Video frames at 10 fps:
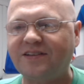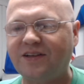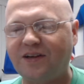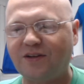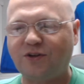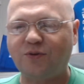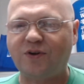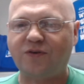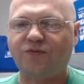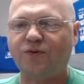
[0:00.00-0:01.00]
to
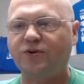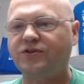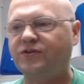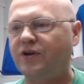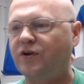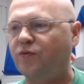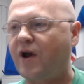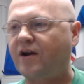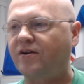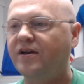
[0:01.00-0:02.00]
their first
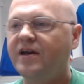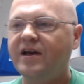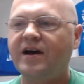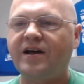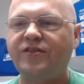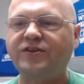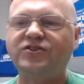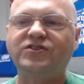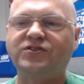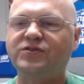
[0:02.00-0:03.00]
record. This
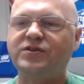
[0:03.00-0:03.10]
is